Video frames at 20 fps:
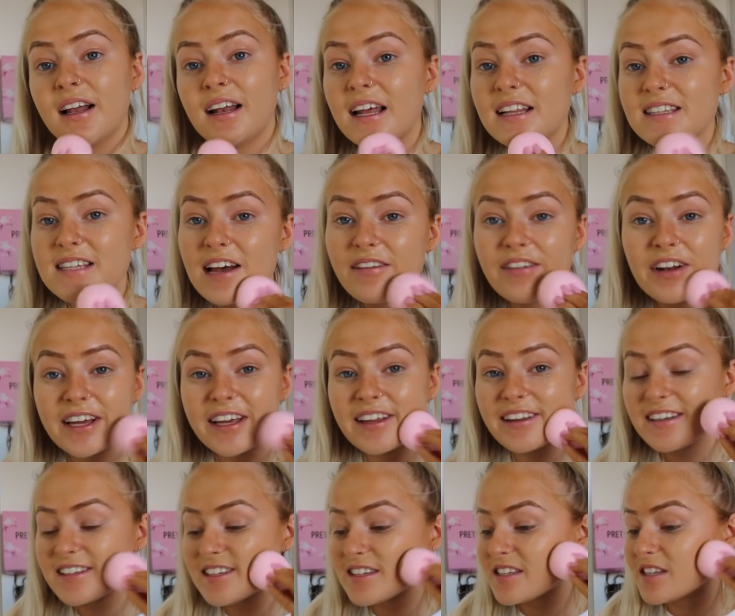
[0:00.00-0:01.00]
Let's have a look at
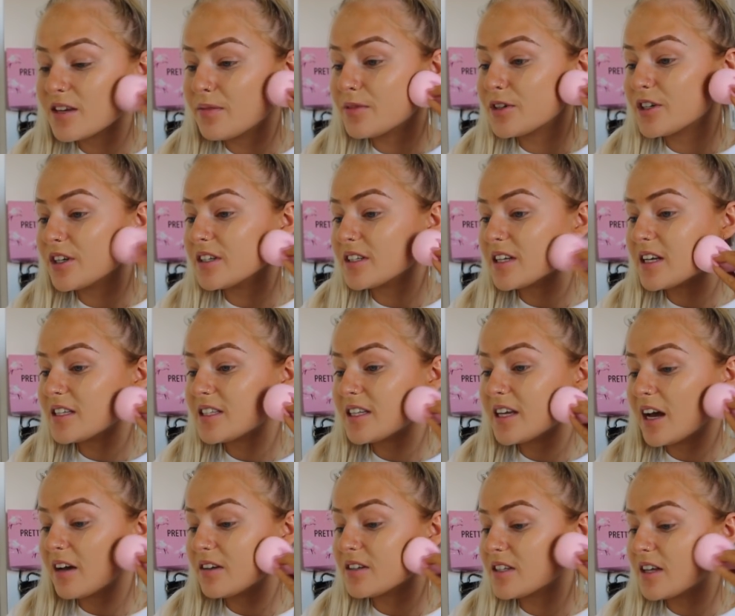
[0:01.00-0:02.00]
these assumptions. Let's see
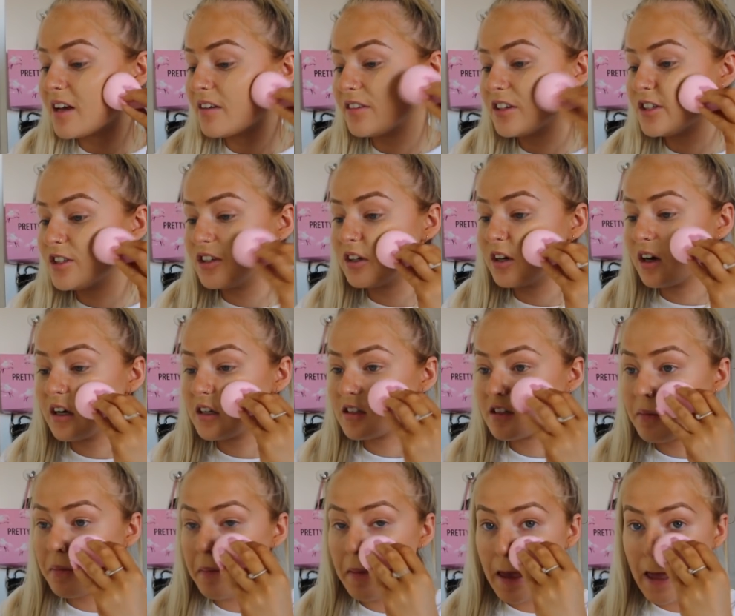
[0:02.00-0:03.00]
how savage you guys
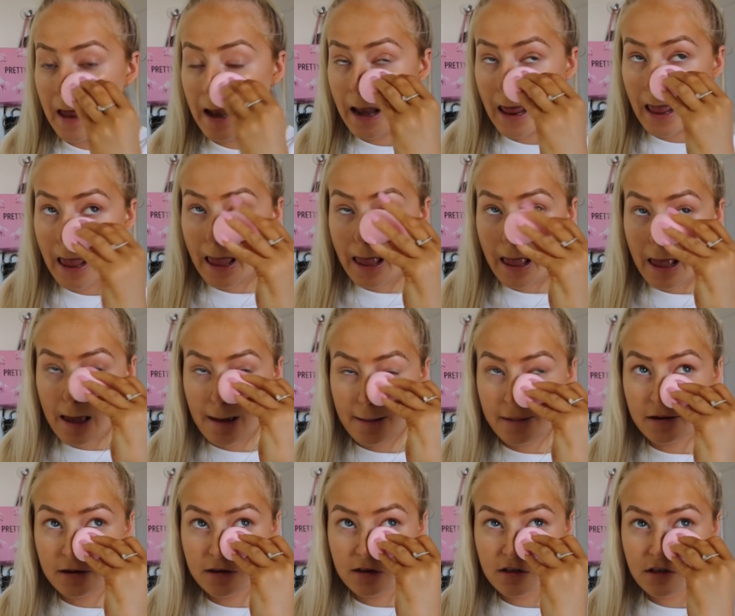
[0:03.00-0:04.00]
have been. I
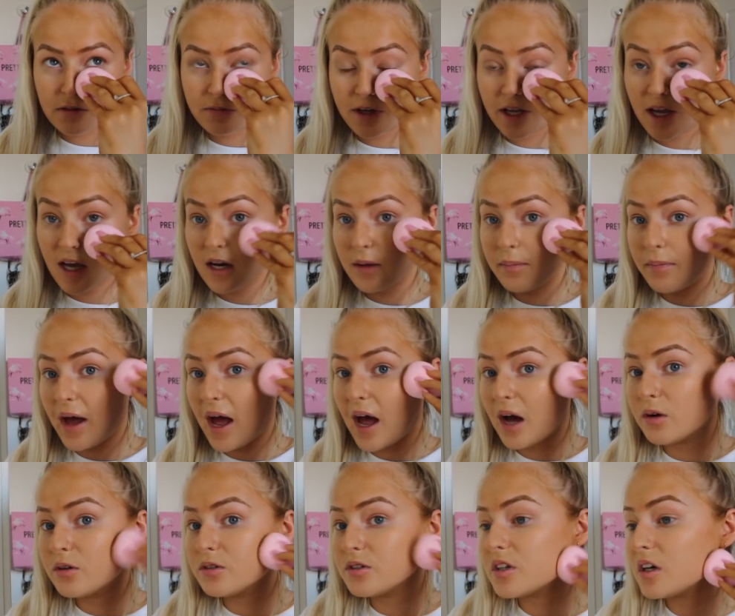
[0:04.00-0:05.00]
could have done with getting a
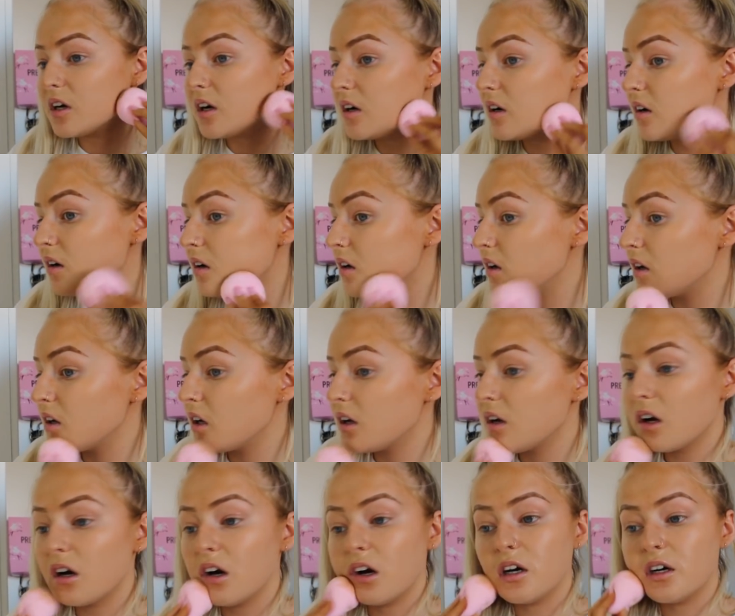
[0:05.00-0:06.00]
powder.
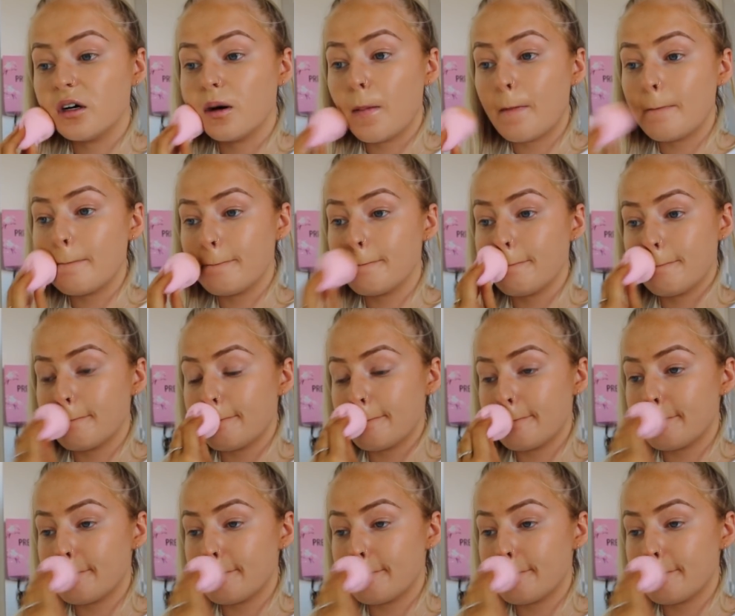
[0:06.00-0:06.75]
But